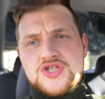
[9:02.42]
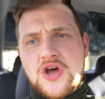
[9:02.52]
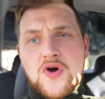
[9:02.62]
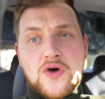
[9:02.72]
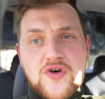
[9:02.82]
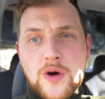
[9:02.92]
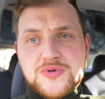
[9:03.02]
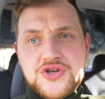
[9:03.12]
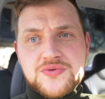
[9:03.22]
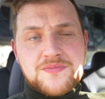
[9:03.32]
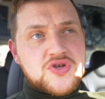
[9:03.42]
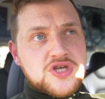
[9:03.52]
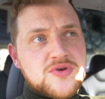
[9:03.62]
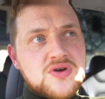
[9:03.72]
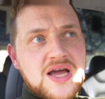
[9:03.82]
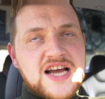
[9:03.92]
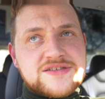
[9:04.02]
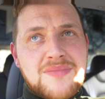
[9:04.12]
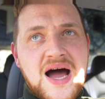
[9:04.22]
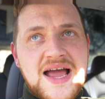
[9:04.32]
So the other option some of you
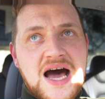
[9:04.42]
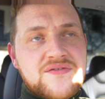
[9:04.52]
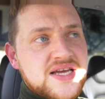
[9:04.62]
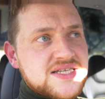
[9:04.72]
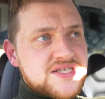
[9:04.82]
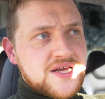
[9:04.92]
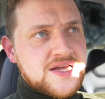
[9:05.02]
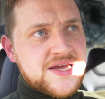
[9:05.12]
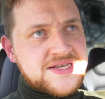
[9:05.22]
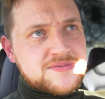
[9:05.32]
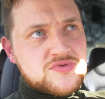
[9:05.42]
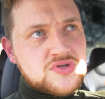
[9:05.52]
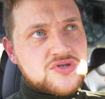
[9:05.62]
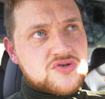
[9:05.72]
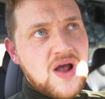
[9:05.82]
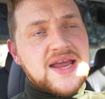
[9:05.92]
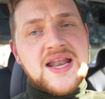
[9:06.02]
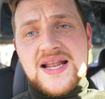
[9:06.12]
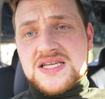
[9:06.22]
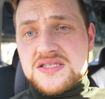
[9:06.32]
guys might have is
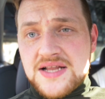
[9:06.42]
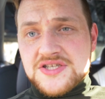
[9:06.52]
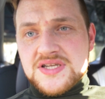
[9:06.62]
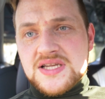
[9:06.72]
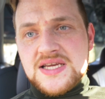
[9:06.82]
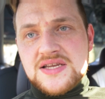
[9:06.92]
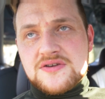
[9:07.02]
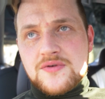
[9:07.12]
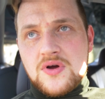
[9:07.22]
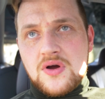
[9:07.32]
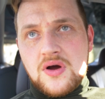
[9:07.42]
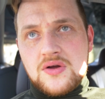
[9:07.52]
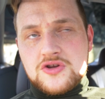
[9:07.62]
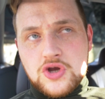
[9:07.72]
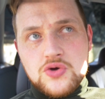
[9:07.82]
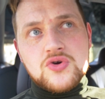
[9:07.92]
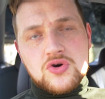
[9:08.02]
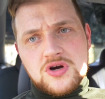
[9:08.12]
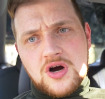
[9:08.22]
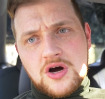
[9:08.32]
dragging an extension lead to
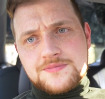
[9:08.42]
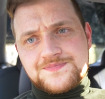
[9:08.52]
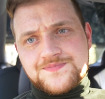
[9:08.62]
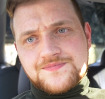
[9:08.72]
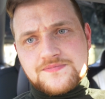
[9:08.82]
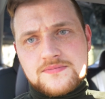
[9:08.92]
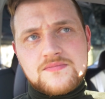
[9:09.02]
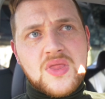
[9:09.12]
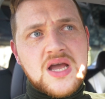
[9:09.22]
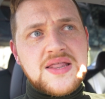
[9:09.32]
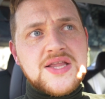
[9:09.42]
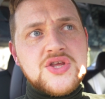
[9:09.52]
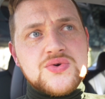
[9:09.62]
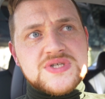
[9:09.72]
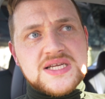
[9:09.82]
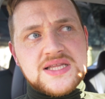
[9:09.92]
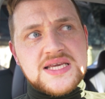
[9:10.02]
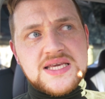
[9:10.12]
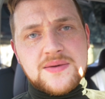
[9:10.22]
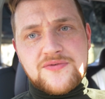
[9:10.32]
your car and then using
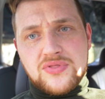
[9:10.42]
the